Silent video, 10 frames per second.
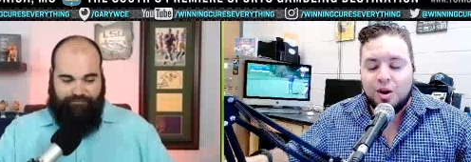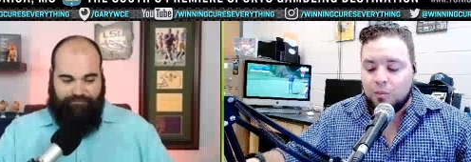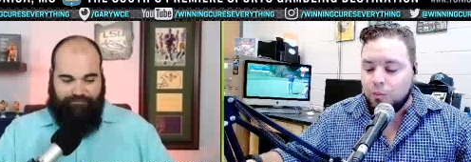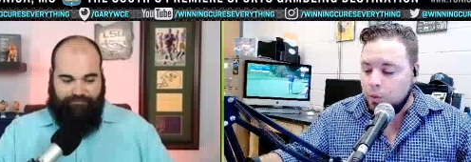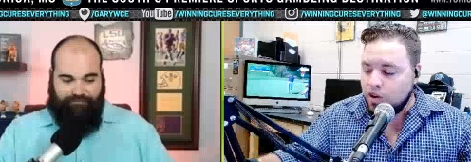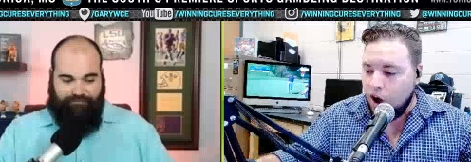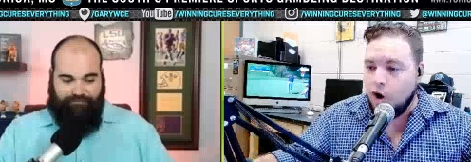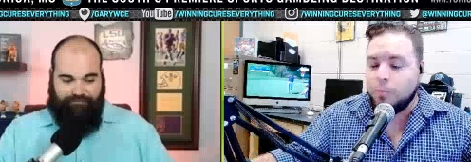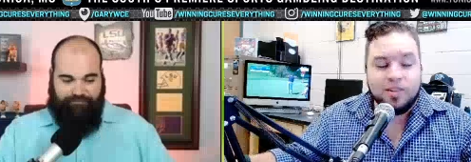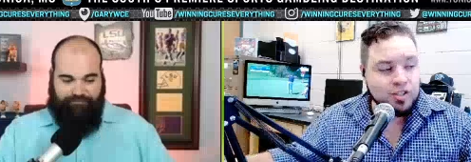Speaker 1: we want to
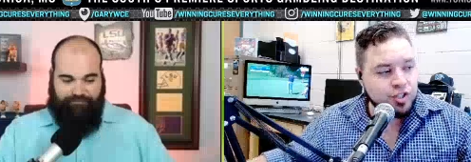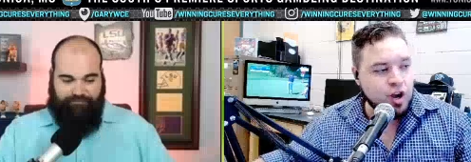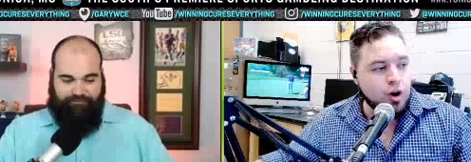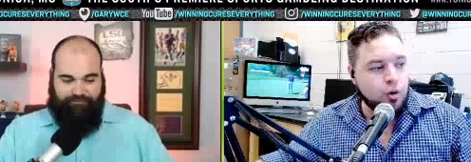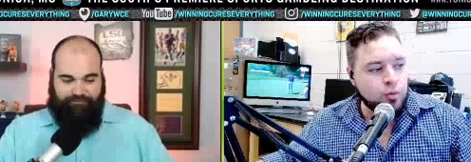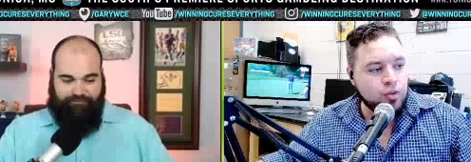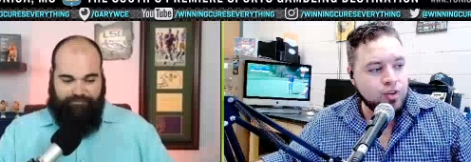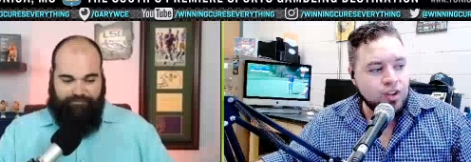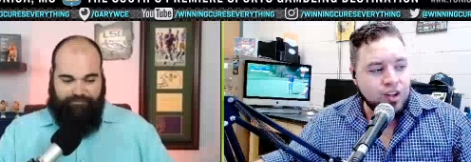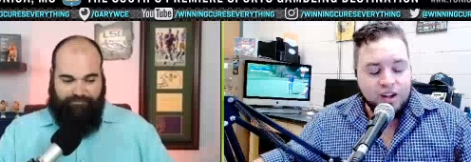open the show
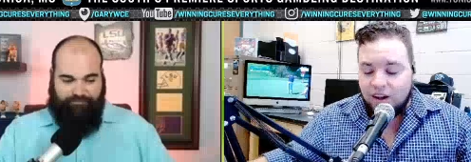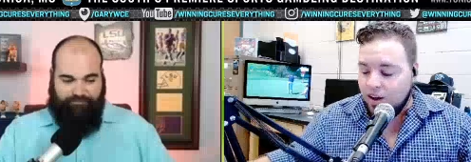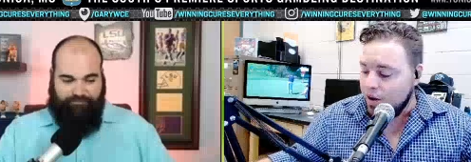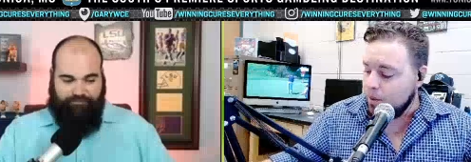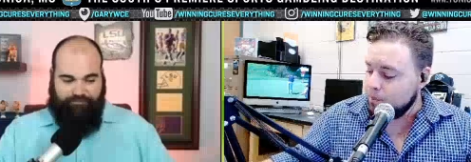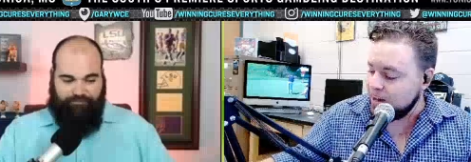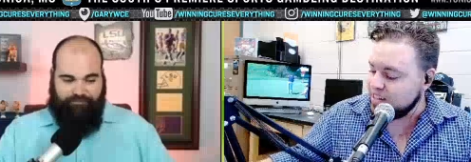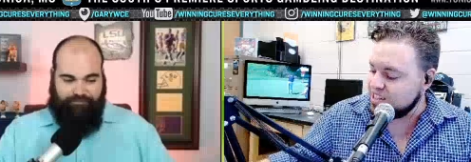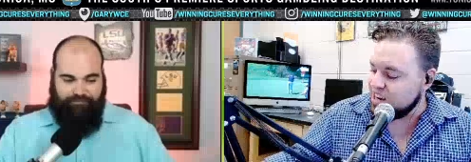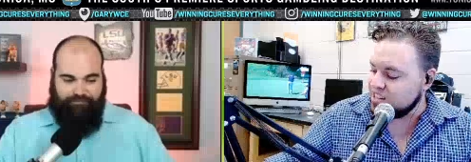by
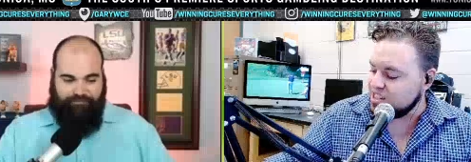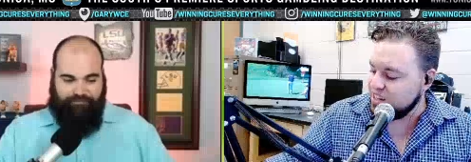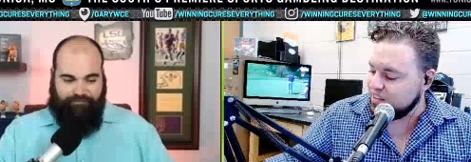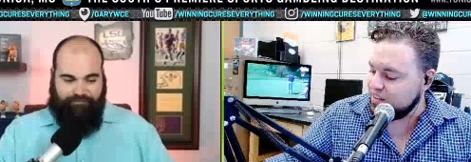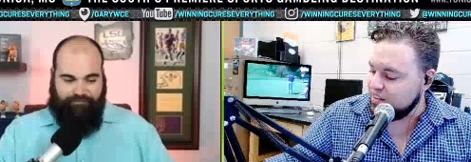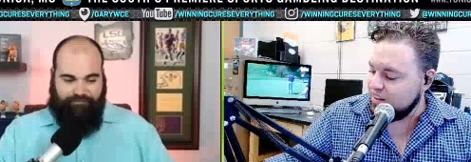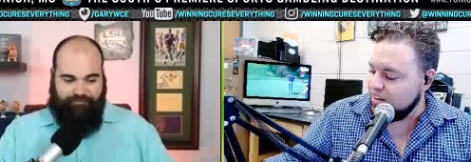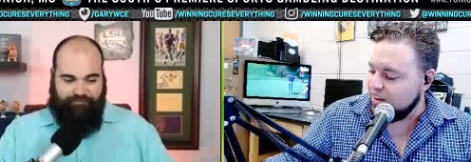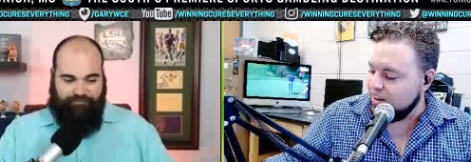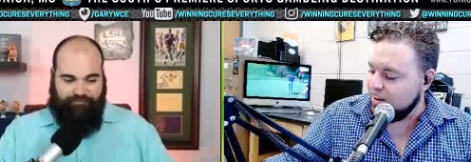discussing
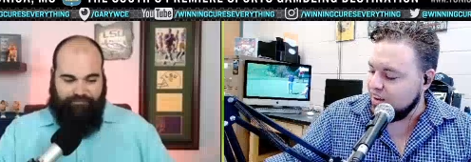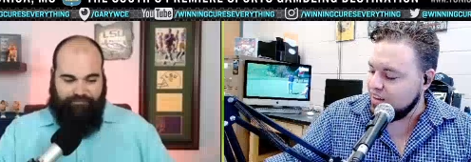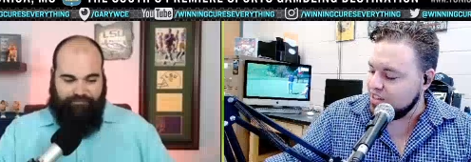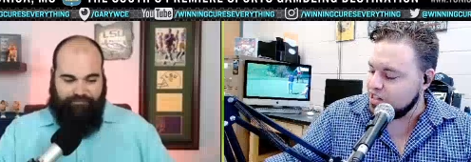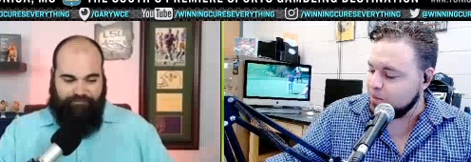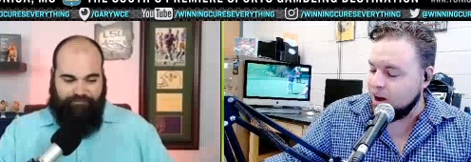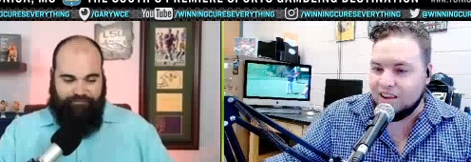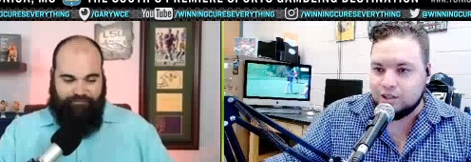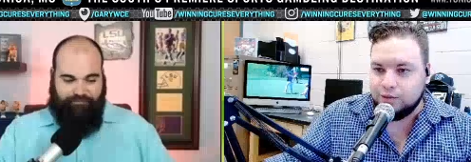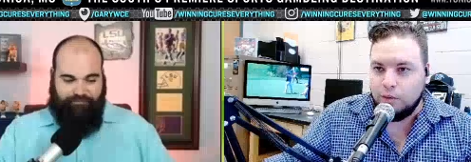some
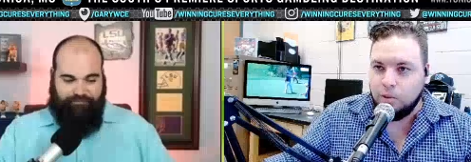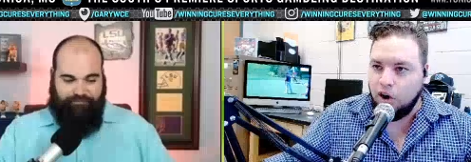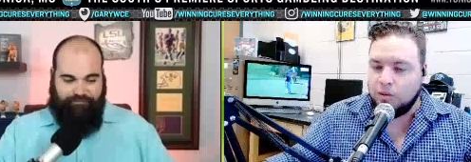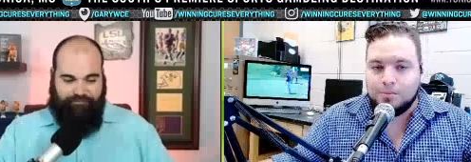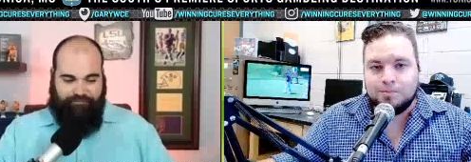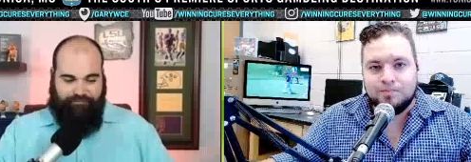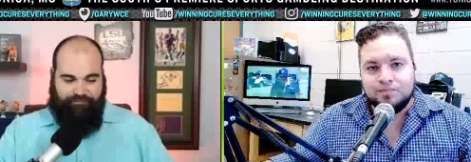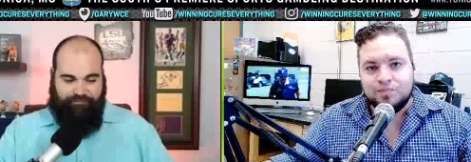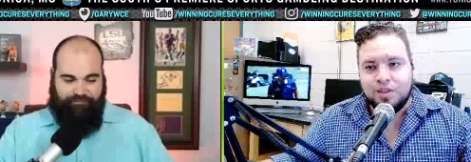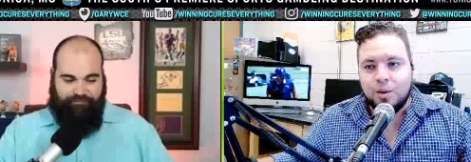college football.
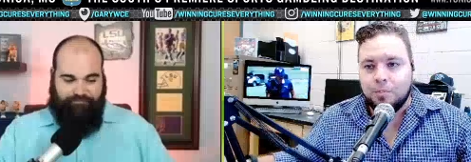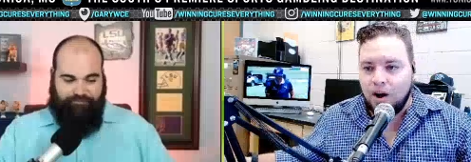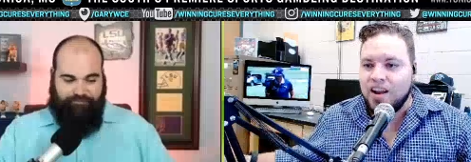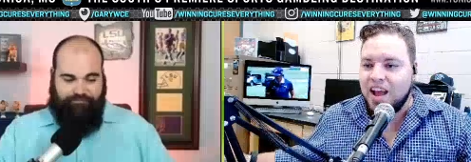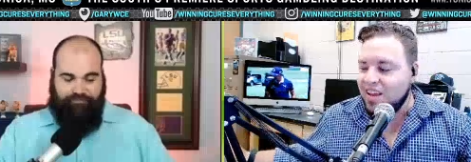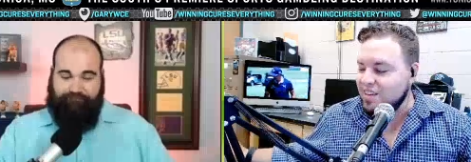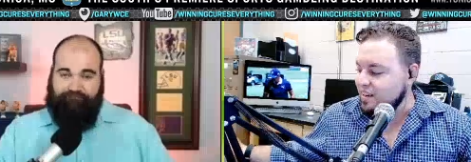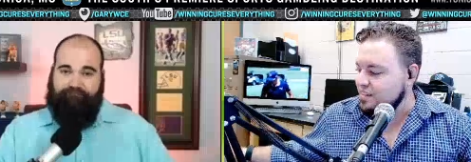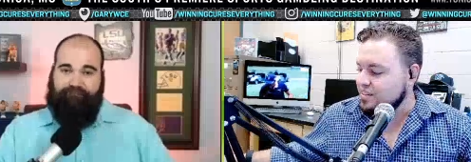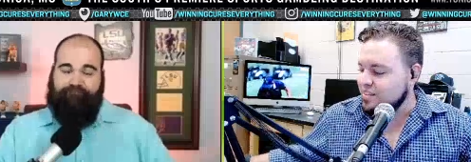Bud
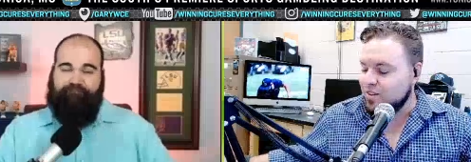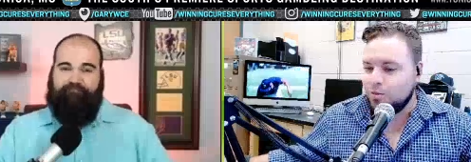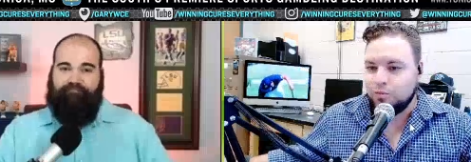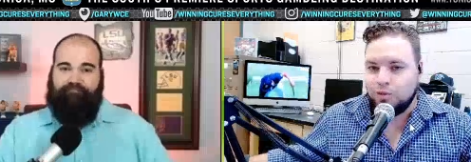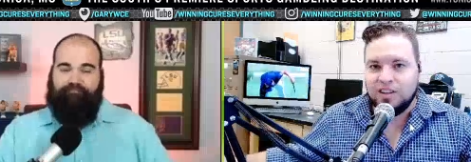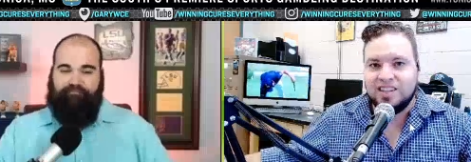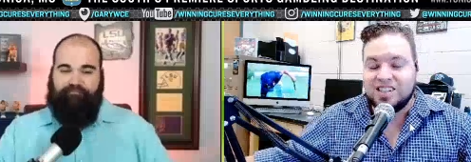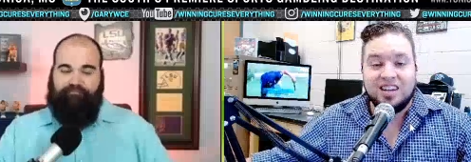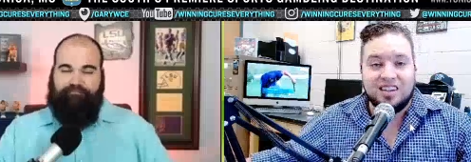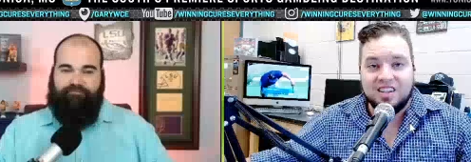Elliott released, and
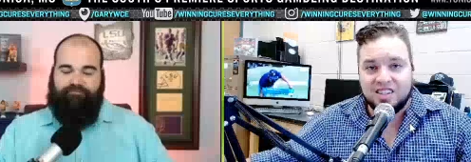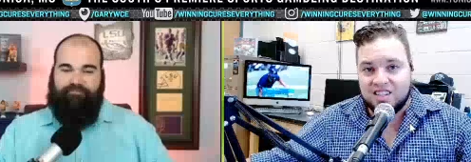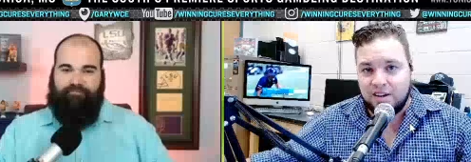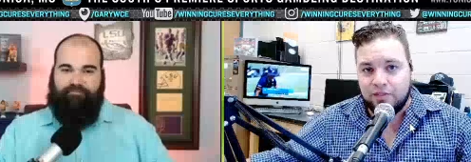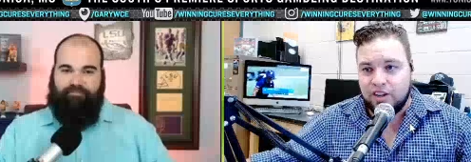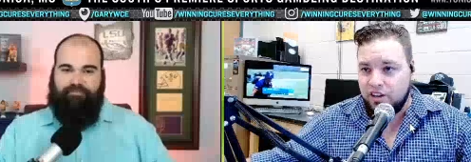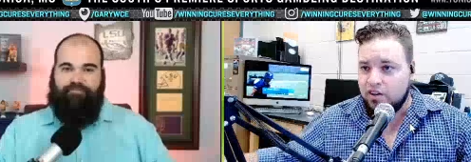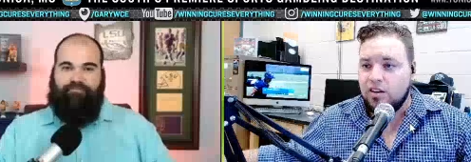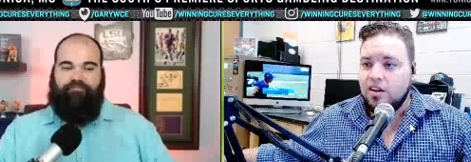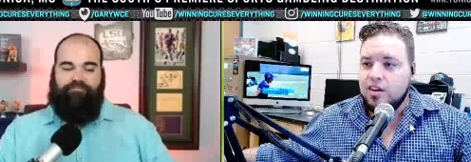he does this every year,
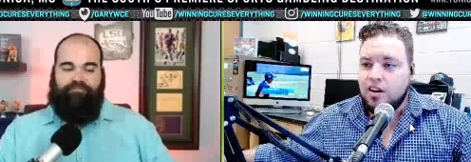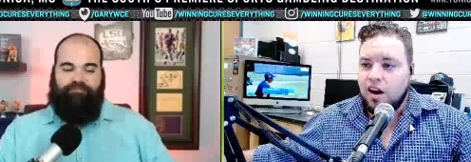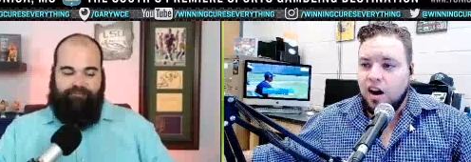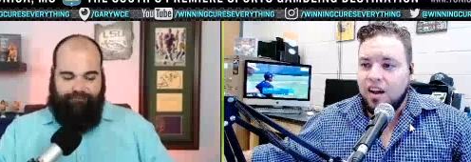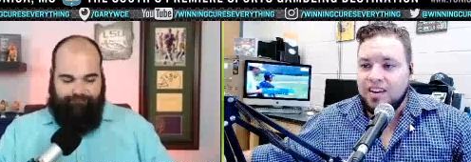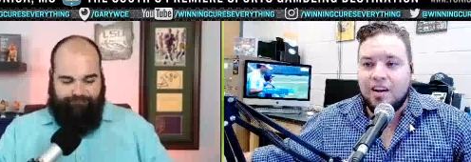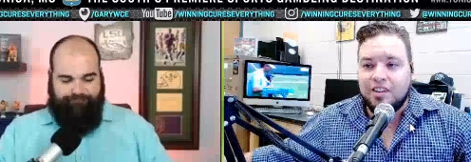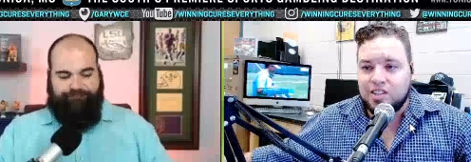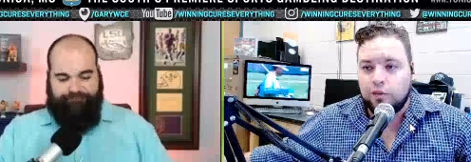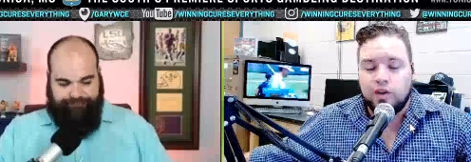uh, and now he's
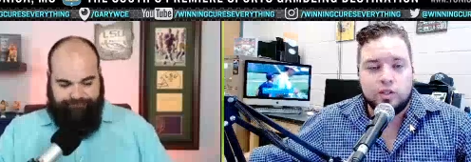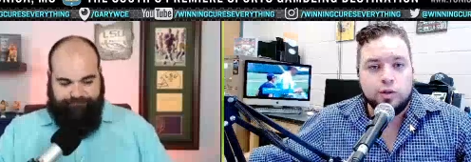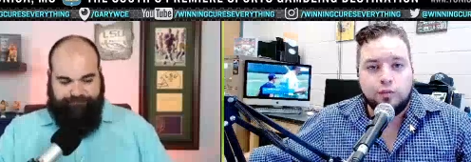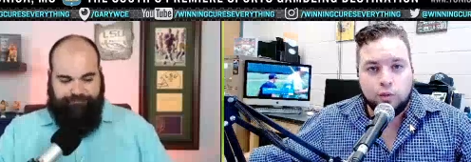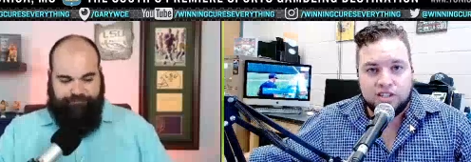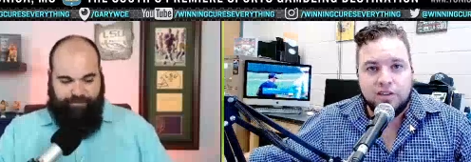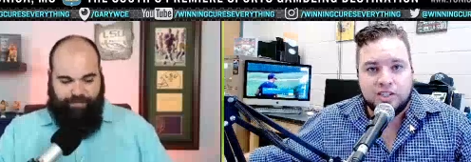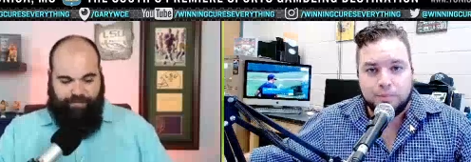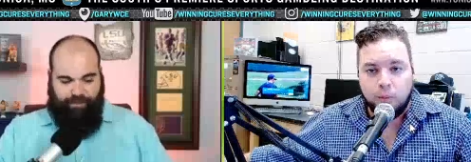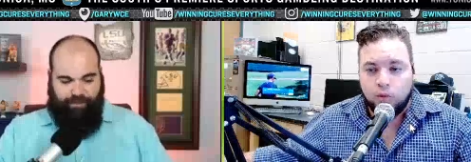over at two forty-seven
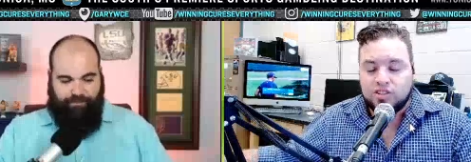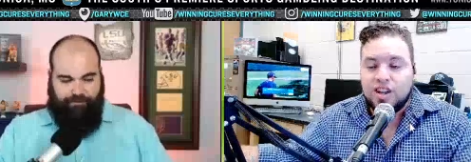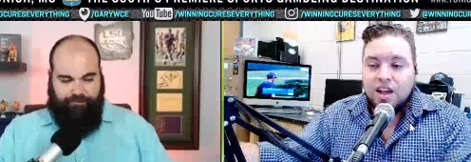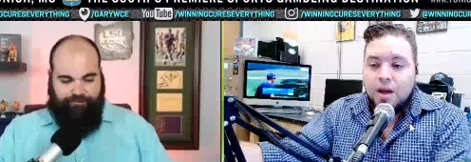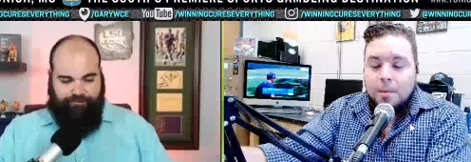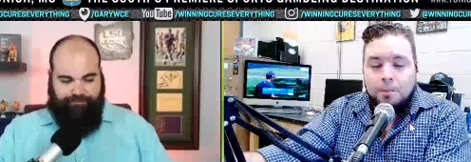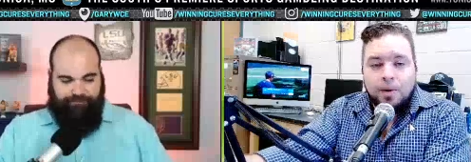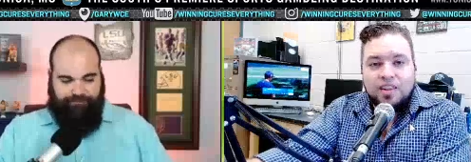Sports, but